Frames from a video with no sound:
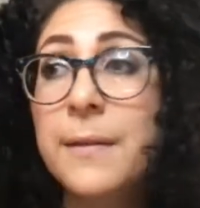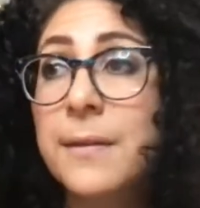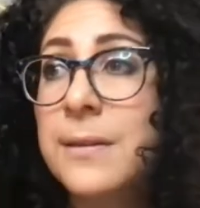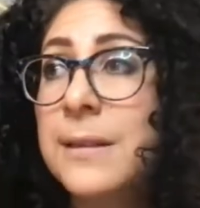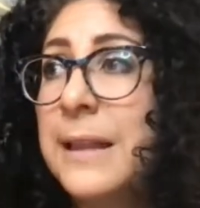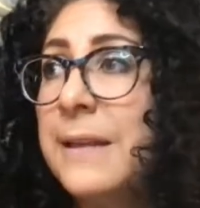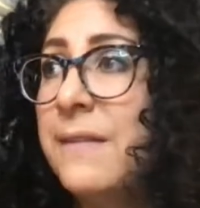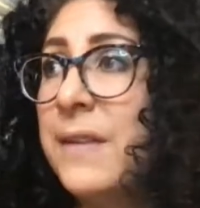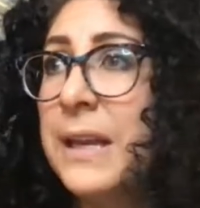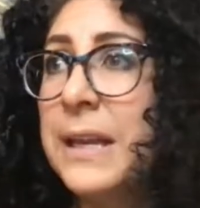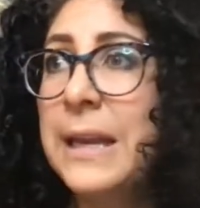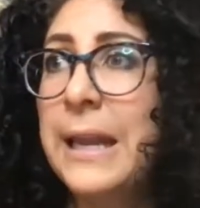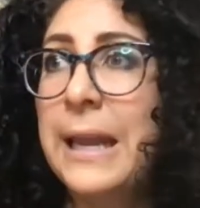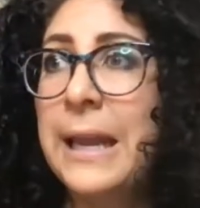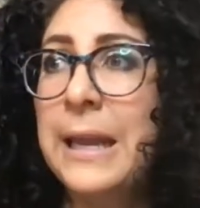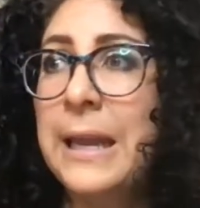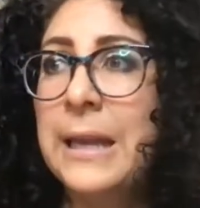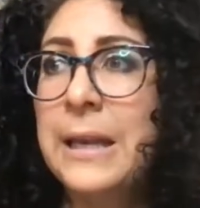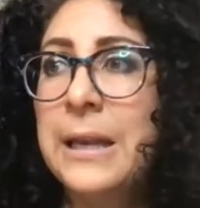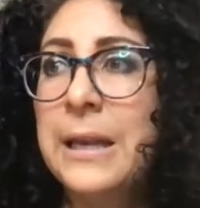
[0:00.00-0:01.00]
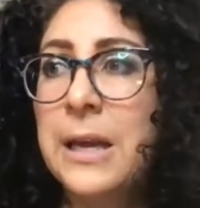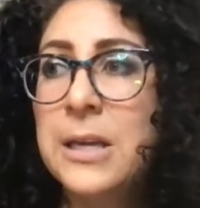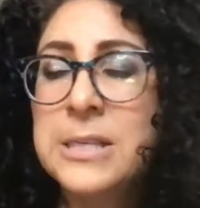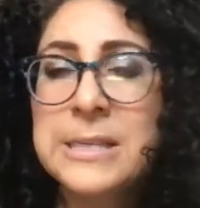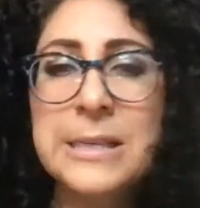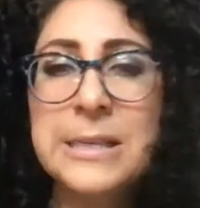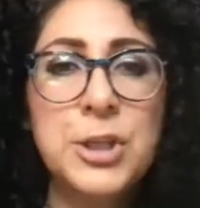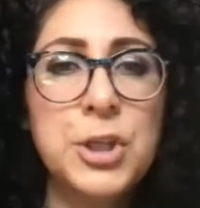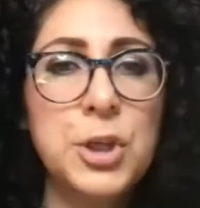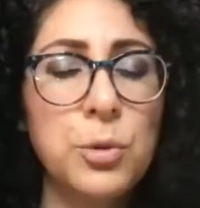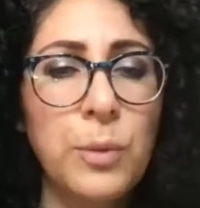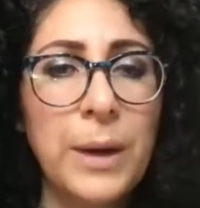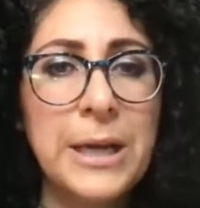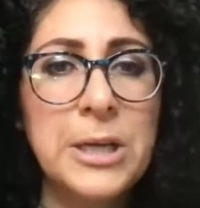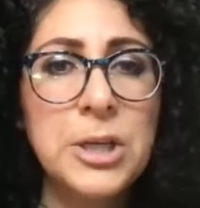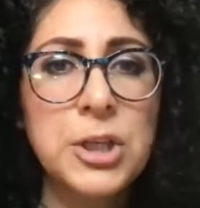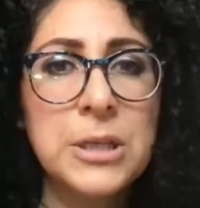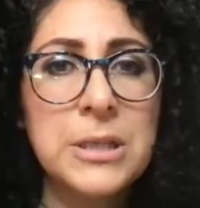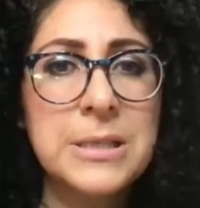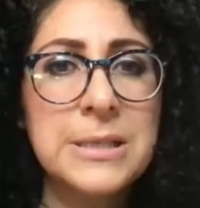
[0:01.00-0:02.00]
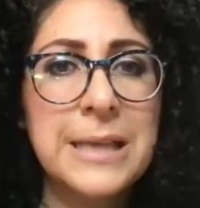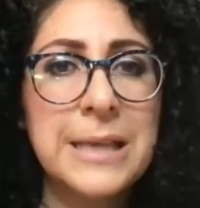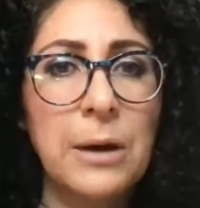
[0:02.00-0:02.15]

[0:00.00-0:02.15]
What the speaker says: living in situations